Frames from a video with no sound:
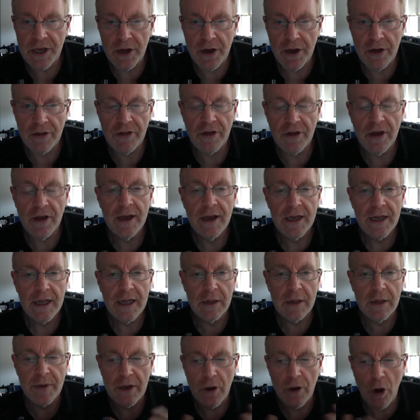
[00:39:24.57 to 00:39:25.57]
Earth
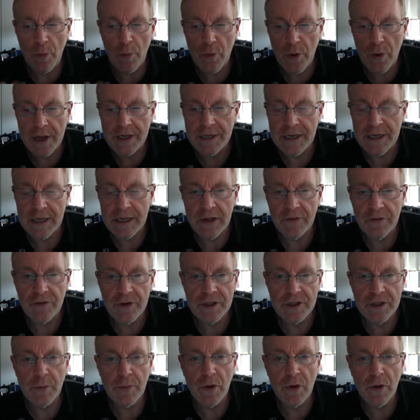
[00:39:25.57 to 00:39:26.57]
it'll be operating in the
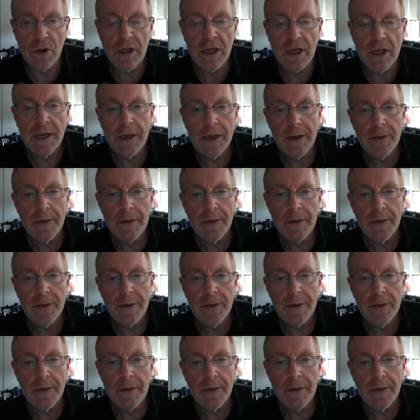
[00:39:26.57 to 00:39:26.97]
visible,